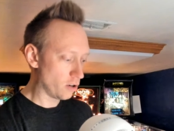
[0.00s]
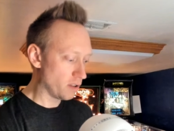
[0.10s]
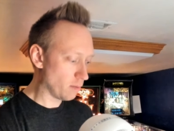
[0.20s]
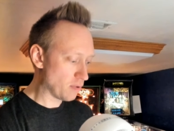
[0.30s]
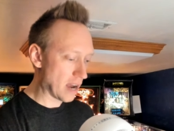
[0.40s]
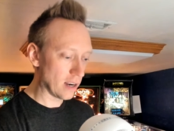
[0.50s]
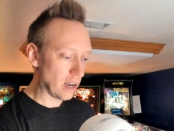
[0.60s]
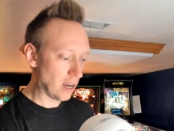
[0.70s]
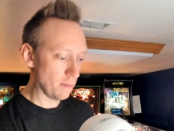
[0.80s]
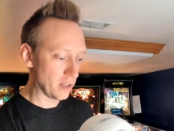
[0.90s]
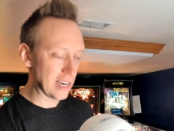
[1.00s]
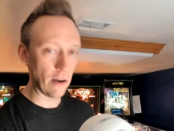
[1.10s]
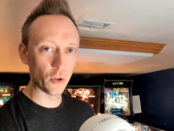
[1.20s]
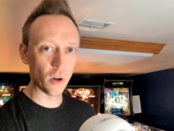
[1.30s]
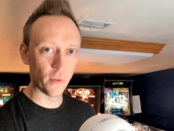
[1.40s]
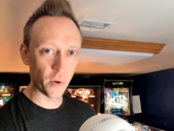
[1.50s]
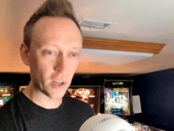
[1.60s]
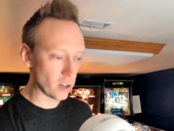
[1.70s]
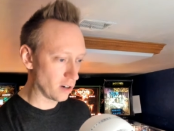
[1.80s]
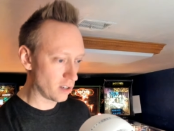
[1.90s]
the product, the towels over when you
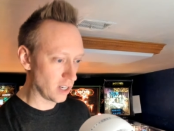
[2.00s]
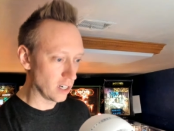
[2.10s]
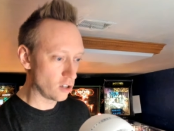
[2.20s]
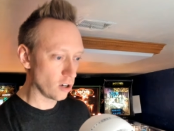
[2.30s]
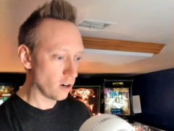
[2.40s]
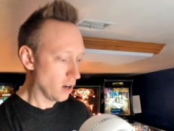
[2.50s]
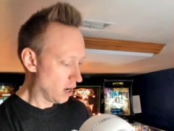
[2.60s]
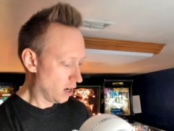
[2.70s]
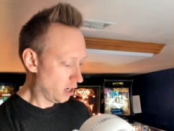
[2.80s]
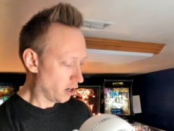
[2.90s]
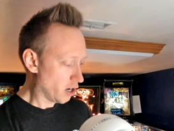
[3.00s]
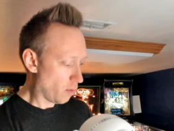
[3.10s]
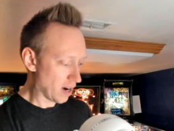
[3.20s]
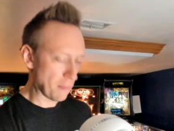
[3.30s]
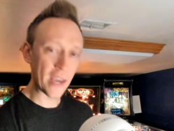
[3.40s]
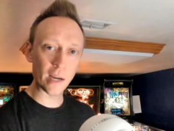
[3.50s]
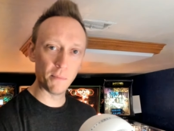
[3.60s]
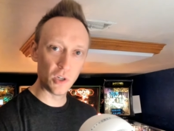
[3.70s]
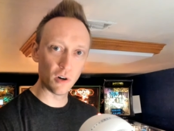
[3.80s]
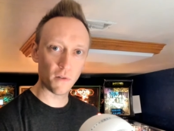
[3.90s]
start seeing dirt. You know, you don't want to pick
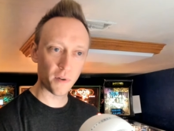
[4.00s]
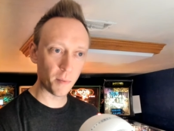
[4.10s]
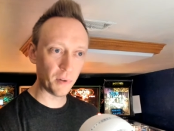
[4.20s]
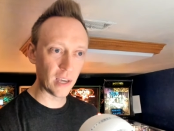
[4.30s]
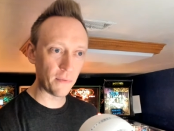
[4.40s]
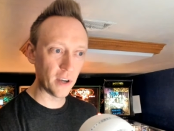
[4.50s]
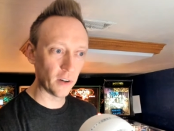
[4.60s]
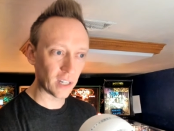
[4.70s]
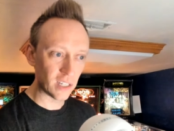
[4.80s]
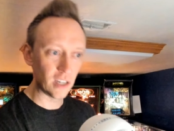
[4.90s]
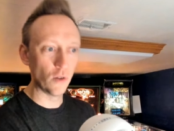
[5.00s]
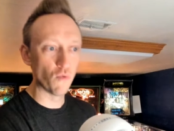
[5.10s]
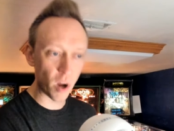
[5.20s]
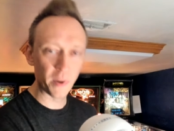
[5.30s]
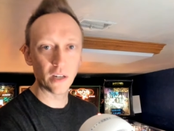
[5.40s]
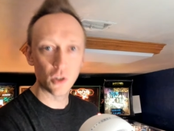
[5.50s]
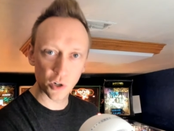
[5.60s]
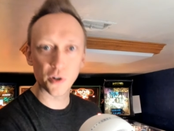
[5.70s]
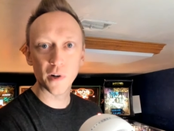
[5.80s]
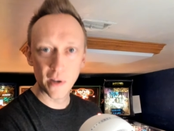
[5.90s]
up dirt from the playfield and continue rubbing
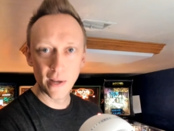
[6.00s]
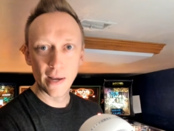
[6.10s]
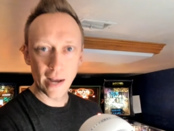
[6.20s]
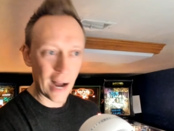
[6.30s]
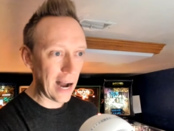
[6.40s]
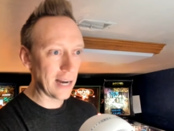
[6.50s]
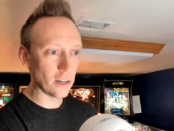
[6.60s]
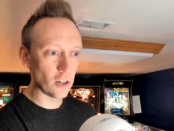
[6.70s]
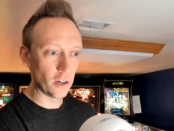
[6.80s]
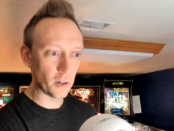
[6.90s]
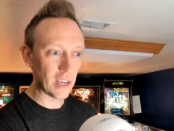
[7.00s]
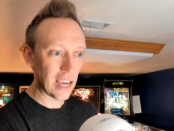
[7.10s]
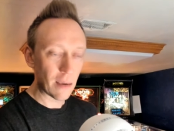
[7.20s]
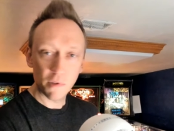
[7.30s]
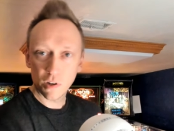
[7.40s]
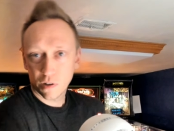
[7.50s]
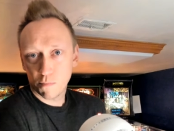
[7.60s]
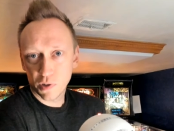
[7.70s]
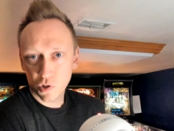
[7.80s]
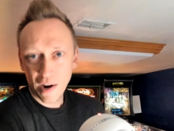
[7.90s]
dirt onto your game. You're going to
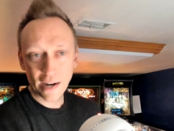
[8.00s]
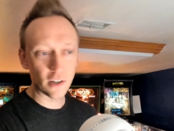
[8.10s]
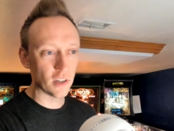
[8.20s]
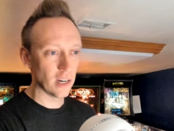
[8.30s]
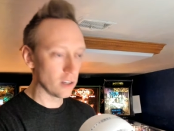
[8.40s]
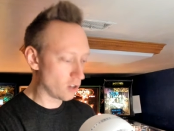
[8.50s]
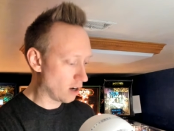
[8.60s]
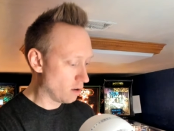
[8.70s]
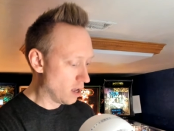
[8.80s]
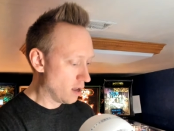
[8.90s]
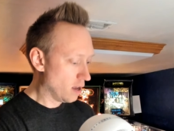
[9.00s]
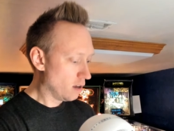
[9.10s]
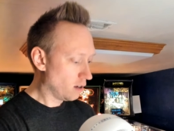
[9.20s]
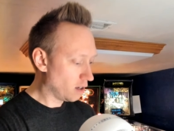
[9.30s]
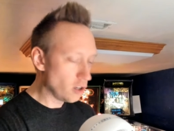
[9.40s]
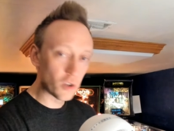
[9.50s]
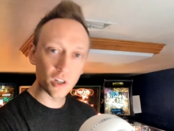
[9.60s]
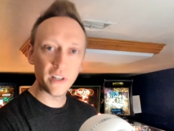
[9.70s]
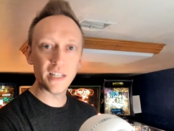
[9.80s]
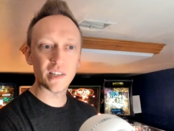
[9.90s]
put scratches in it. So use
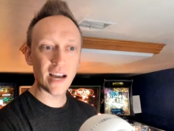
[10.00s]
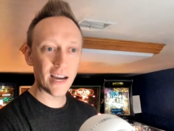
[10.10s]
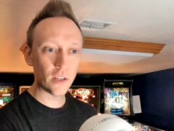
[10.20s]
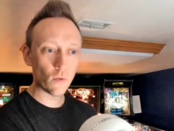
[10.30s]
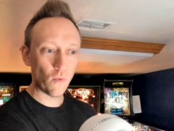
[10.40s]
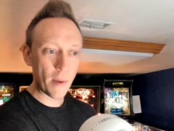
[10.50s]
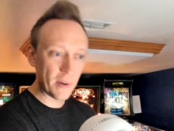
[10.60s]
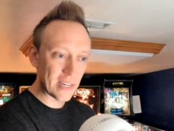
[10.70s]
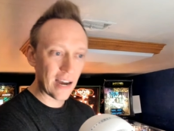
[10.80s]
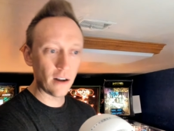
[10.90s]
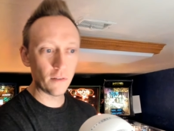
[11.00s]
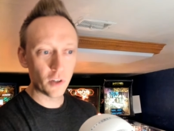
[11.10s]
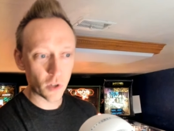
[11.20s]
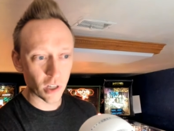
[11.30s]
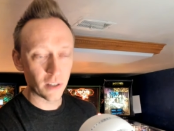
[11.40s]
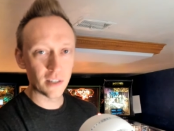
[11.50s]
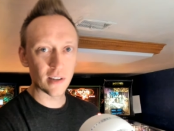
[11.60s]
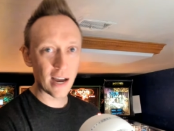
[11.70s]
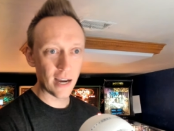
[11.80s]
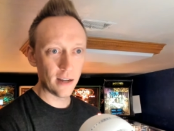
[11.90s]
clean sides, wipe it down, use a clean
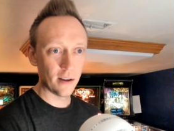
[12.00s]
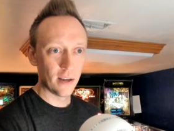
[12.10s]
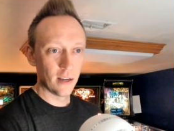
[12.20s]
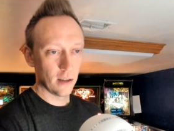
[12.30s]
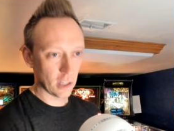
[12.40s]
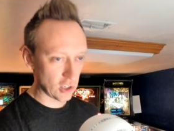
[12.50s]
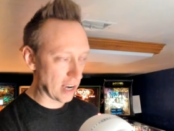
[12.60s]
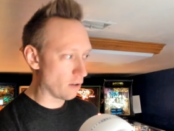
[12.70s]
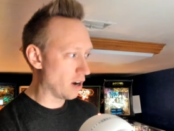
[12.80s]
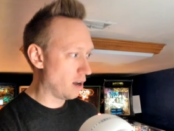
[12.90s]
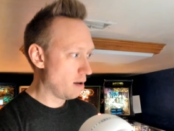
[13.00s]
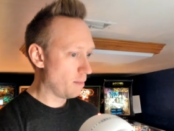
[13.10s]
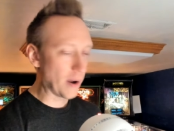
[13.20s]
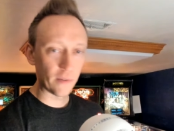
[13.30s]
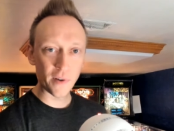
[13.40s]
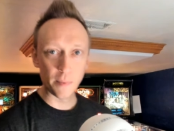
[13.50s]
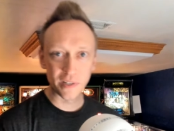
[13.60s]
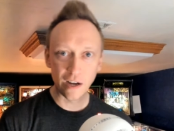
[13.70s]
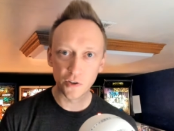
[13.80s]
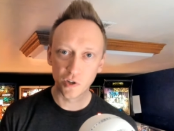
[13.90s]
side, etc. Microfiber
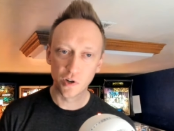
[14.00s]
towels are your